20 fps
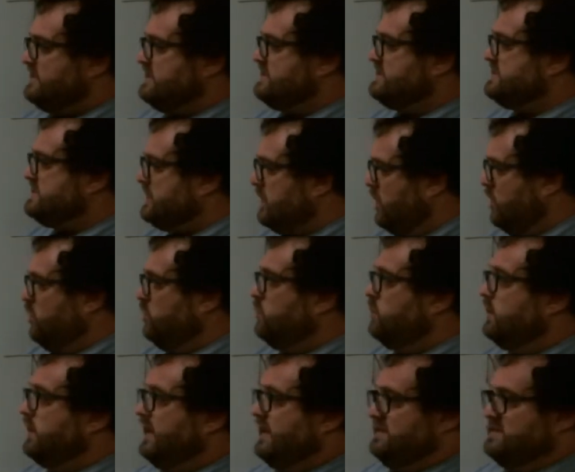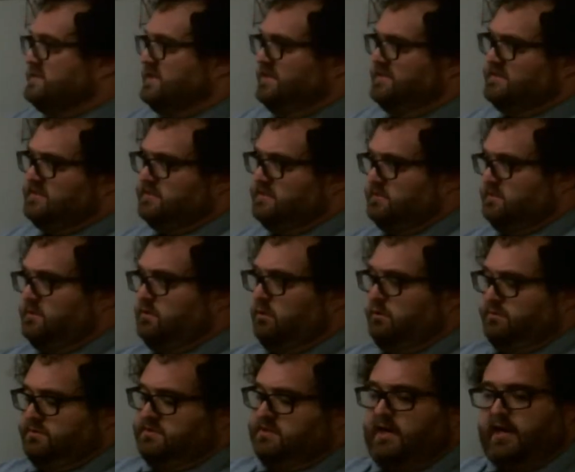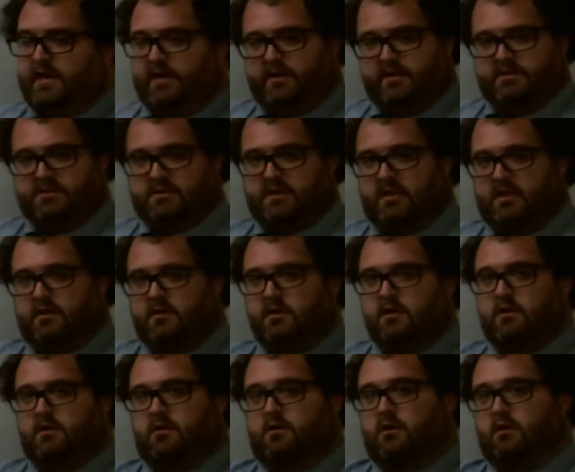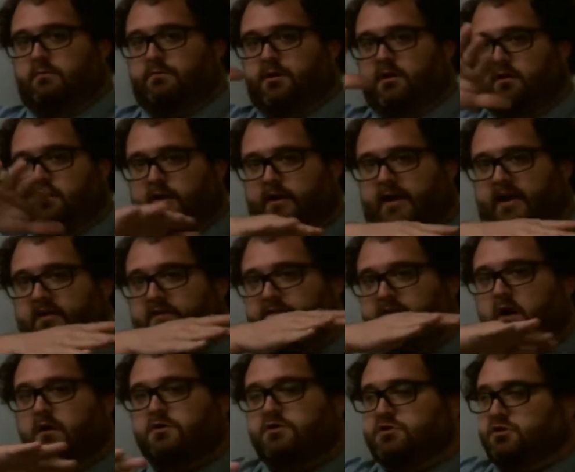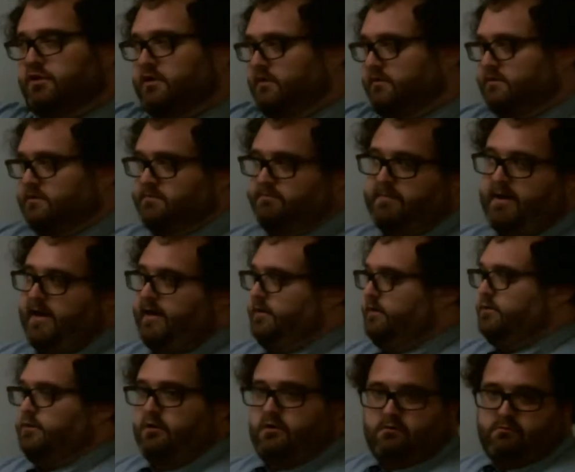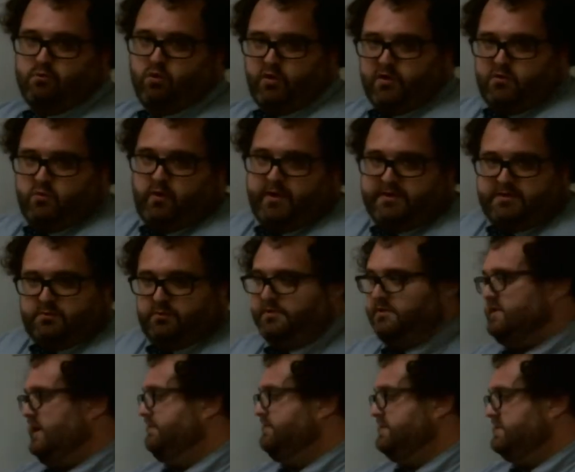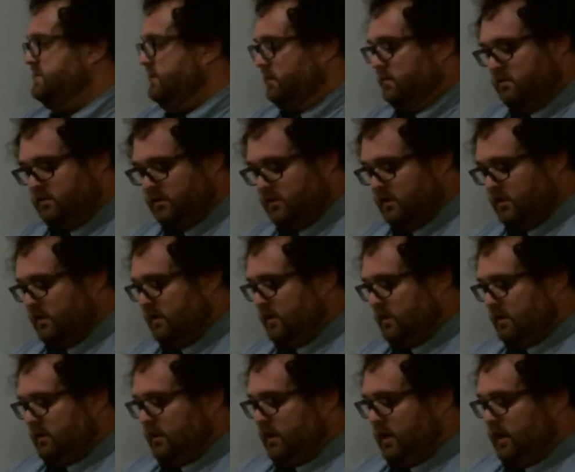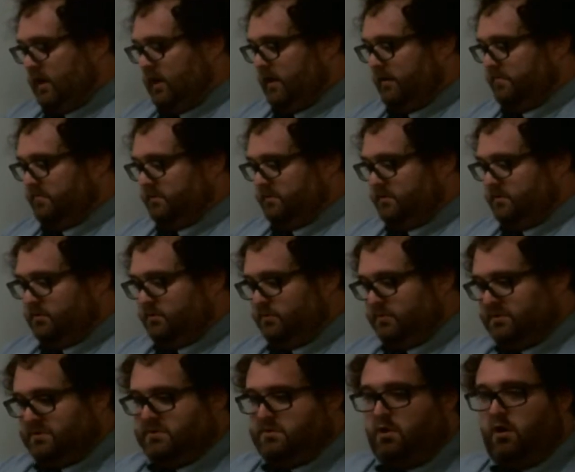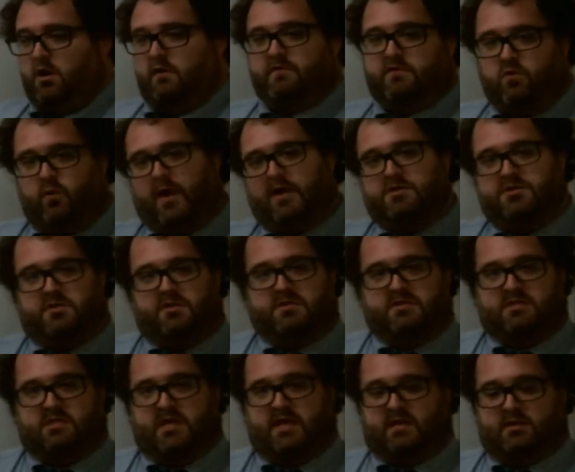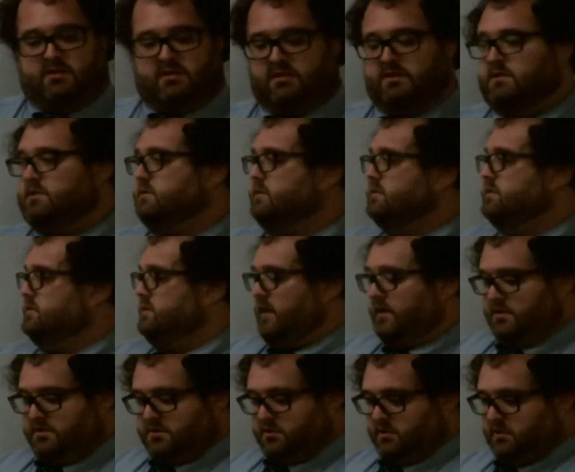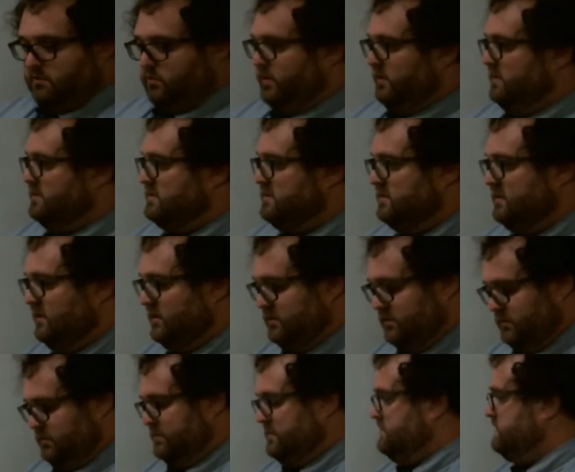since cosine is a periodic function, it might occur more than once. We'll just have to see. To solve questions like this, essentially we just need to